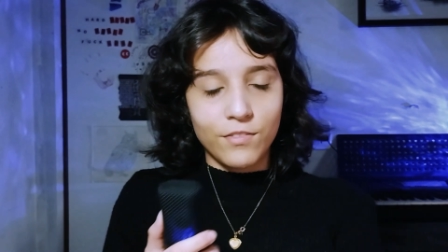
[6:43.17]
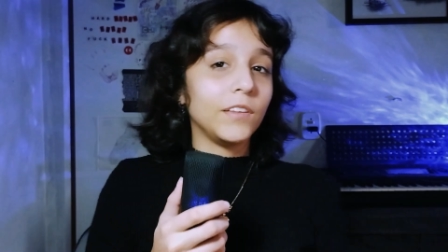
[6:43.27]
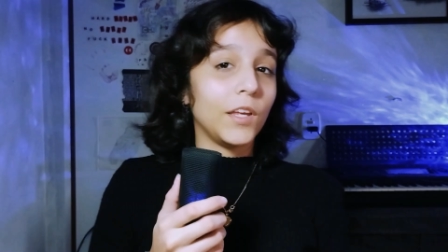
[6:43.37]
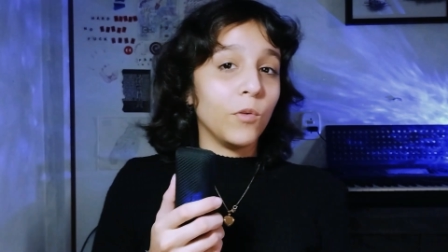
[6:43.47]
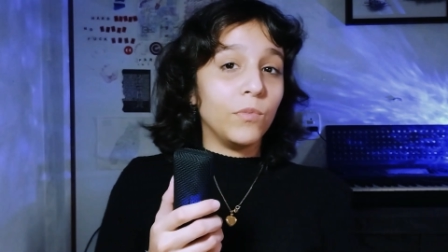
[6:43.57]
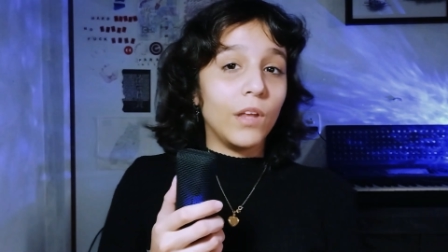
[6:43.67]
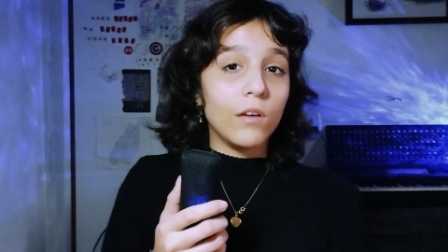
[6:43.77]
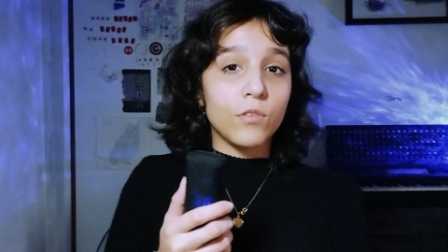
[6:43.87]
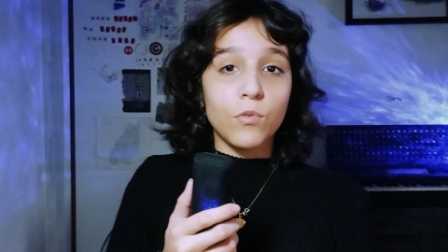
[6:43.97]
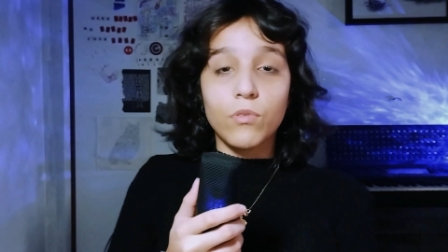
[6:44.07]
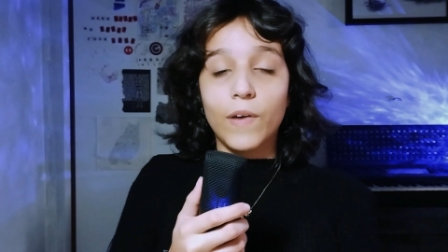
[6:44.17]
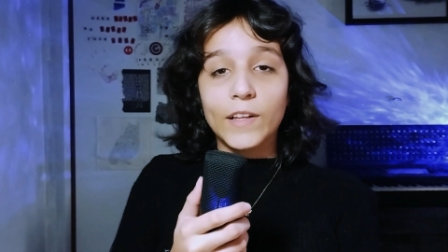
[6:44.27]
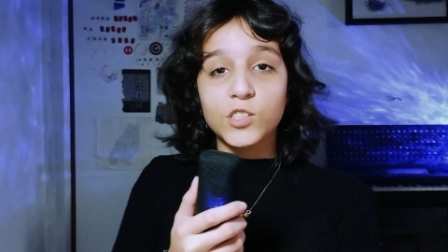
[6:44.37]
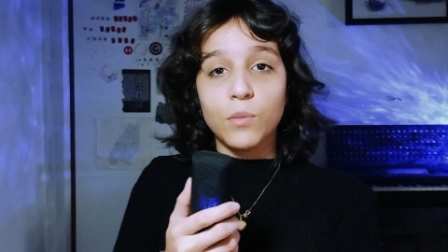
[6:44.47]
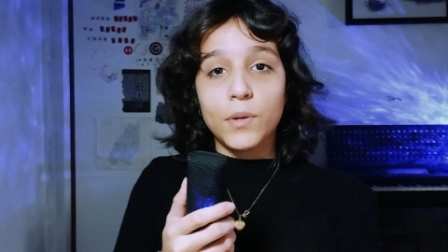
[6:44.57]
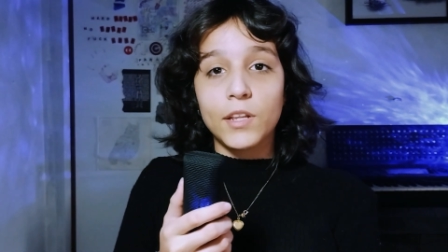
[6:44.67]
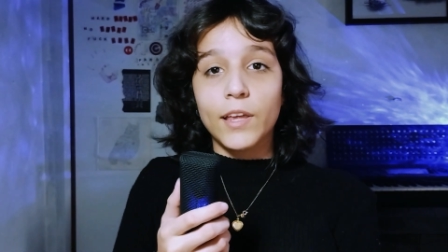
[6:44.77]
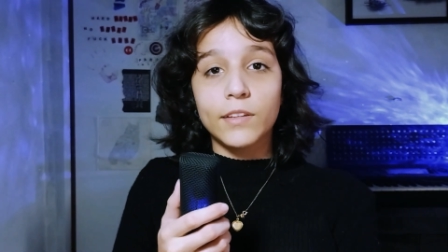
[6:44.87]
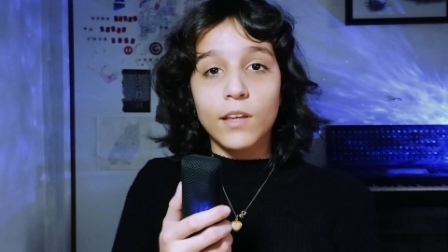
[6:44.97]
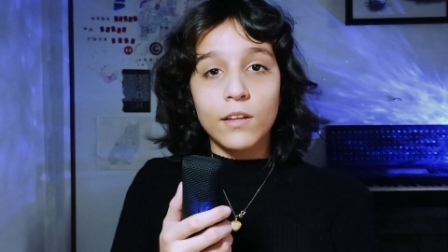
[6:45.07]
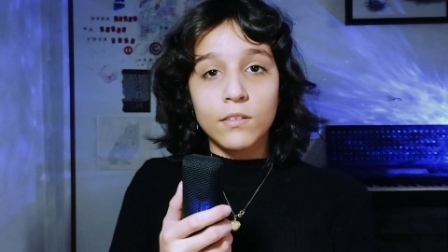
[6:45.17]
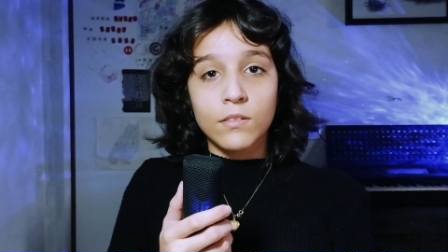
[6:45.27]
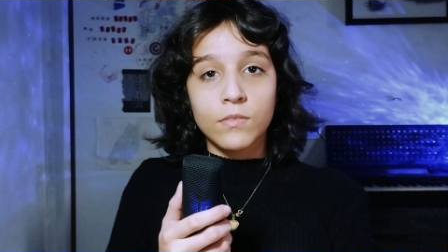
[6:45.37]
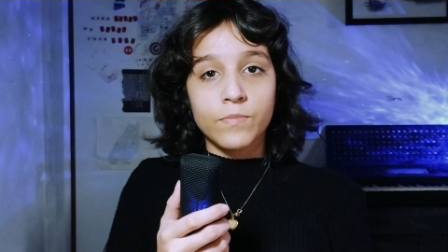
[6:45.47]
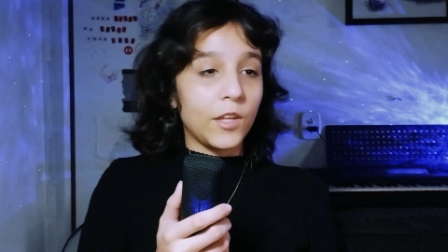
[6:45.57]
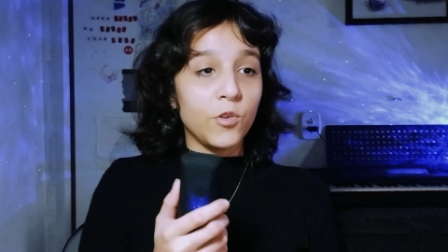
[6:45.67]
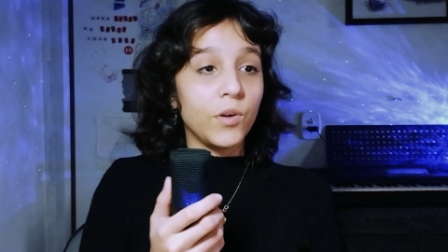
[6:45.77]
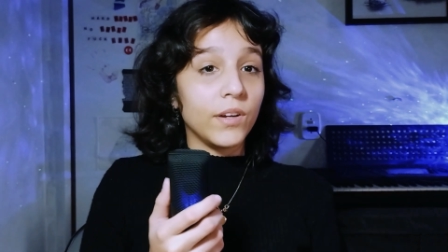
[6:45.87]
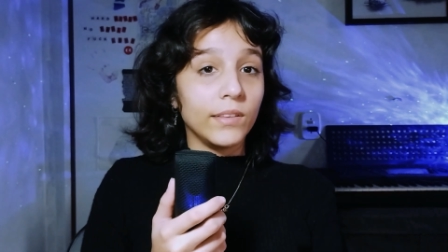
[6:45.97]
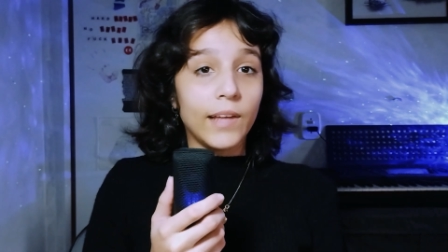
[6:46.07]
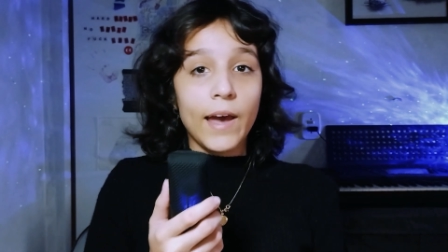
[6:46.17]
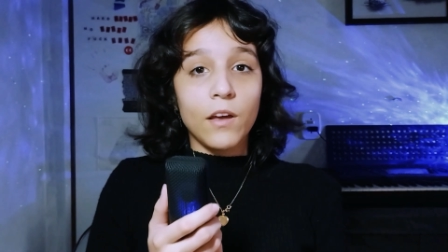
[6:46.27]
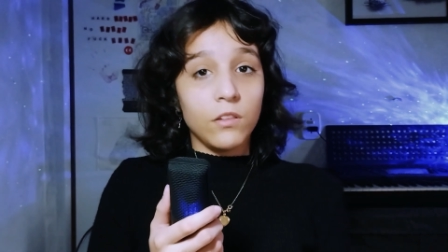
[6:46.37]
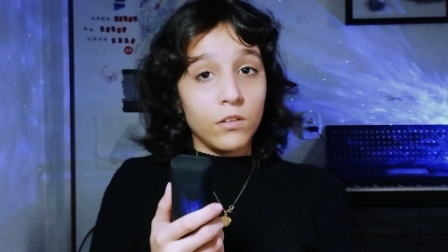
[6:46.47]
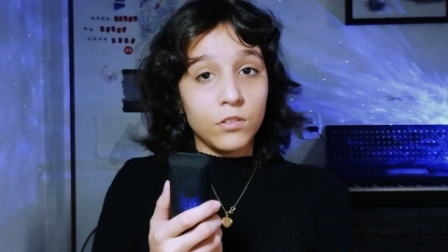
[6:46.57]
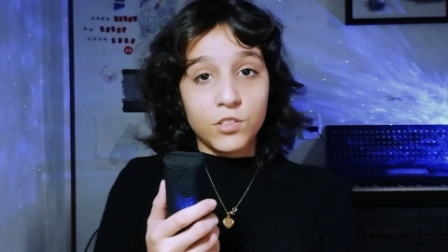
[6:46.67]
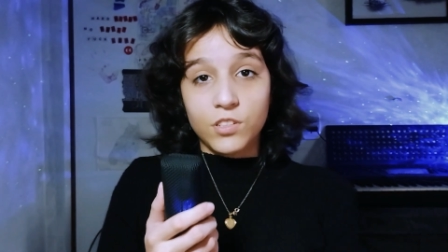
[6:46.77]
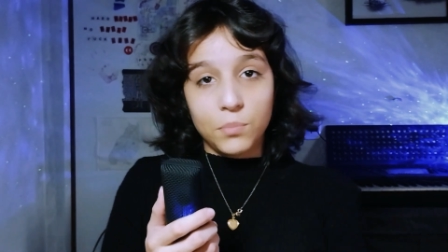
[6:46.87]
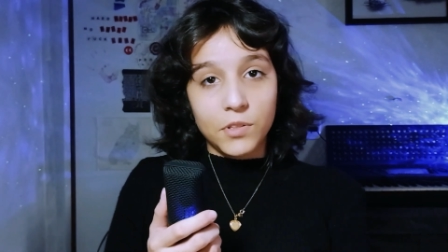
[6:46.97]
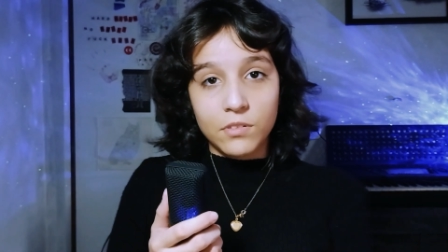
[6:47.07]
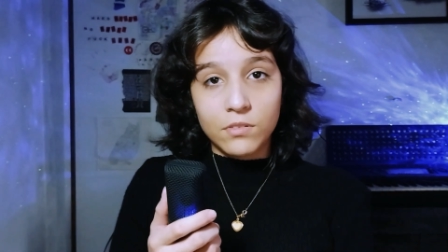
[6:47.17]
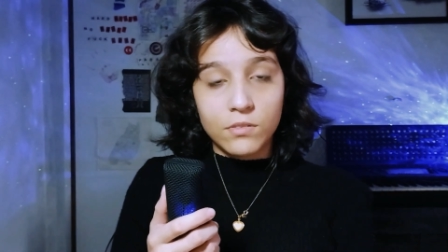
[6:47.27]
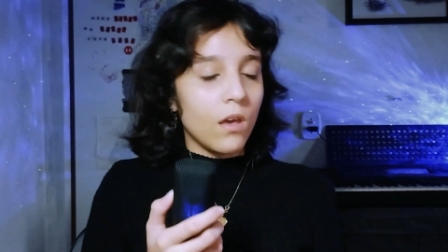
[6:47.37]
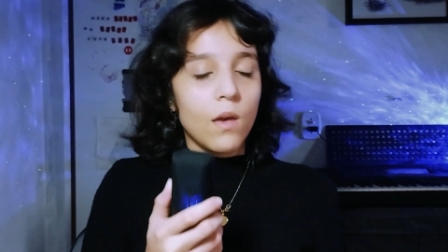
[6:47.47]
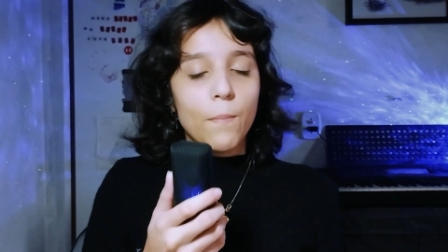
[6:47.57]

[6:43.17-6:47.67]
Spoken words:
Think that you never will find somebody like that and that you're gonna die alone or something.